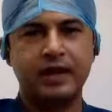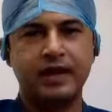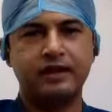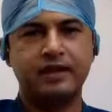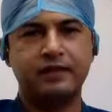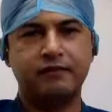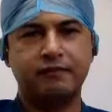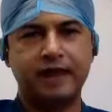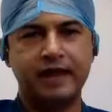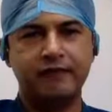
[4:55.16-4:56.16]
And that
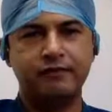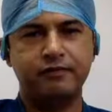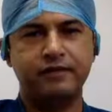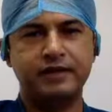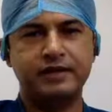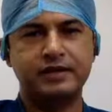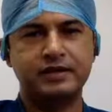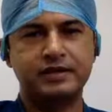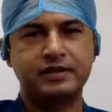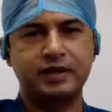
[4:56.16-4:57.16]
valve, when it
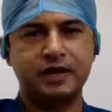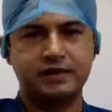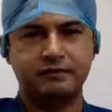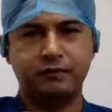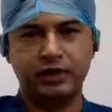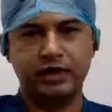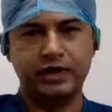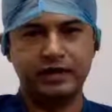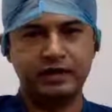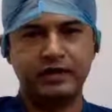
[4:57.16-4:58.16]
is cut
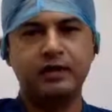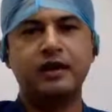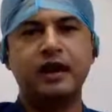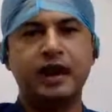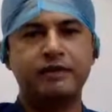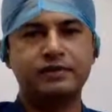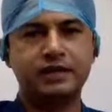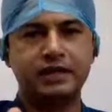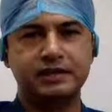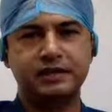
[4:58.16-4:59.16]
fully, after
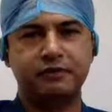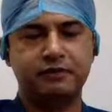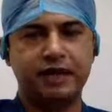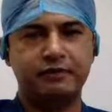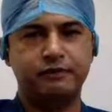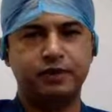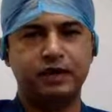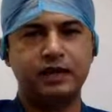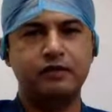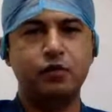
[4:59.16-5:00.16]
cutting the valve
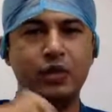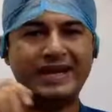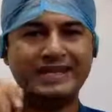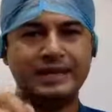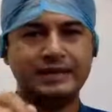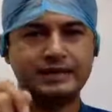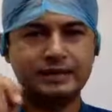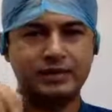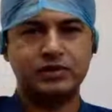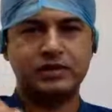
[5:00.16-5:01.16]
fully, we take
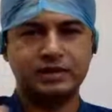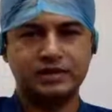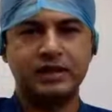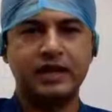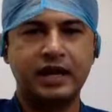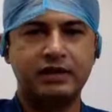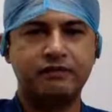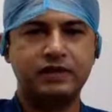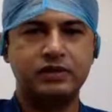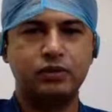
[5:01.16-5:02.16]
stitches and
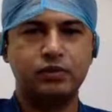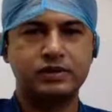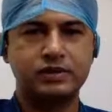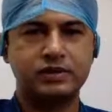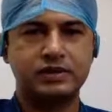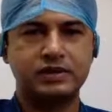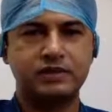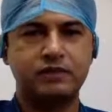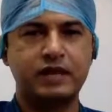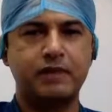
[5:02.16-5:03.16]
with those stitches,
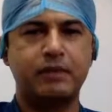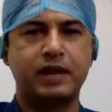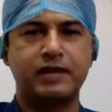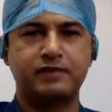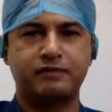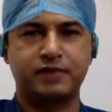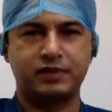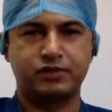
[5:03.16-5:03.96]
we implant a fresh